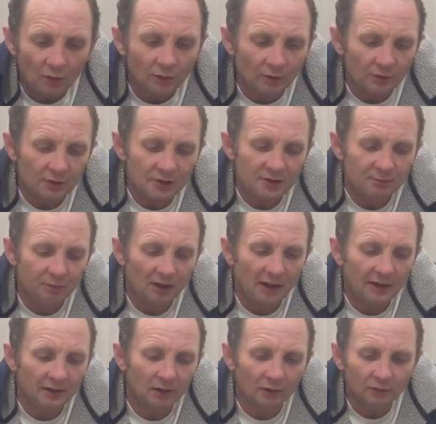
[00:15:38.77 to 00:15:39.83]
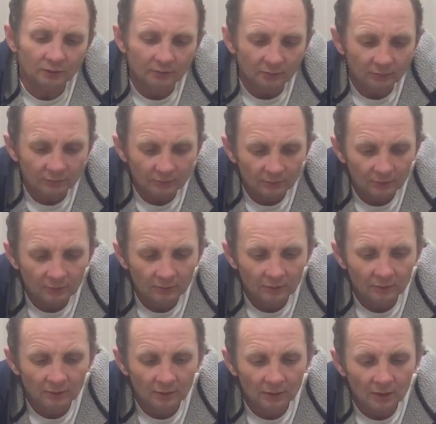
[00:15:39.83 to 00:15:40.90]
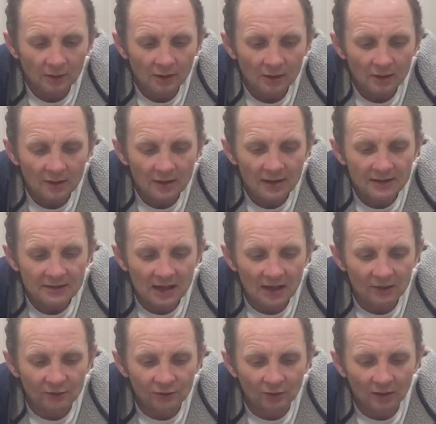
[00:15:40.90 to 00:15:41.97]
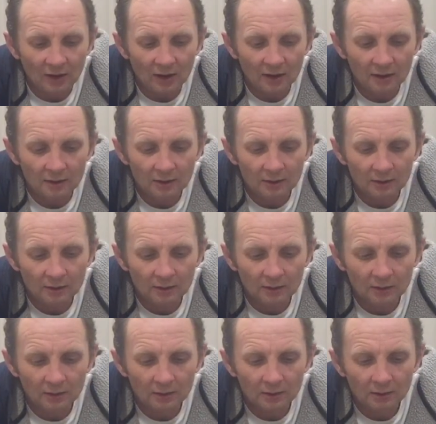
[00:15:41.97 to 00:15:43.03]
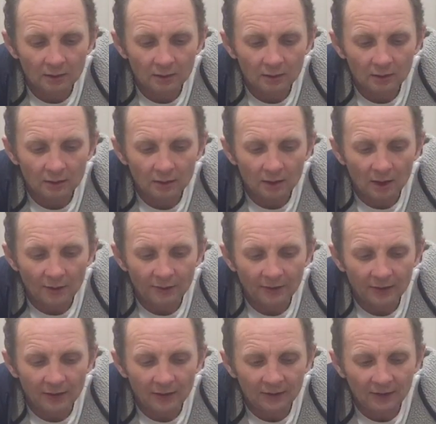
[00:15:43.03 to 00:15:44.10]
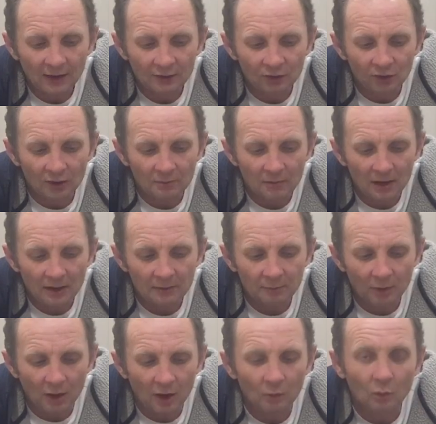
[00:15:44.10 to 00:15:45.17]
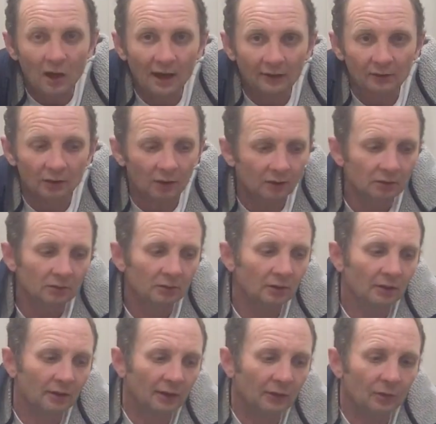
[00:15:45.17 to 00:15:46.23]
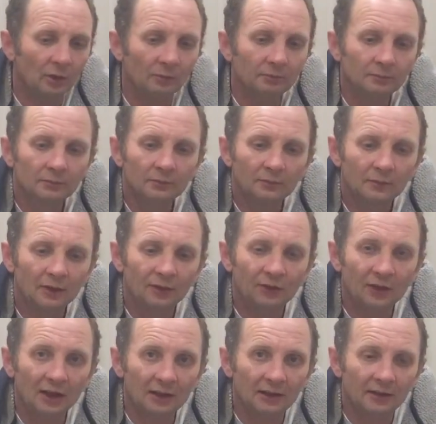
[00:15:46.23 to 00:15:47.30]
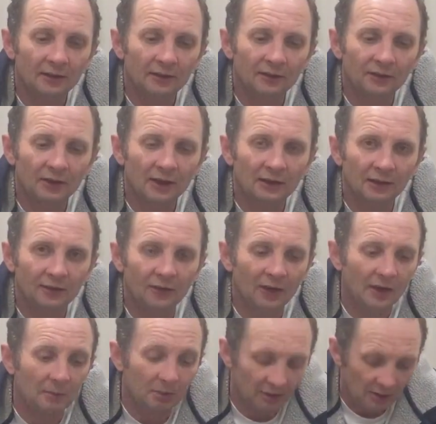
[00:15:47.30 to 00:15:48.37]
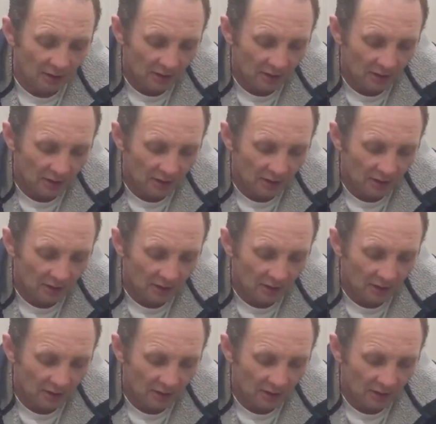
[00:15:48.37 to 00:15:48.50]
on the spray gun is actually, I think it is actually made by Wagner. This one, this yellow tip.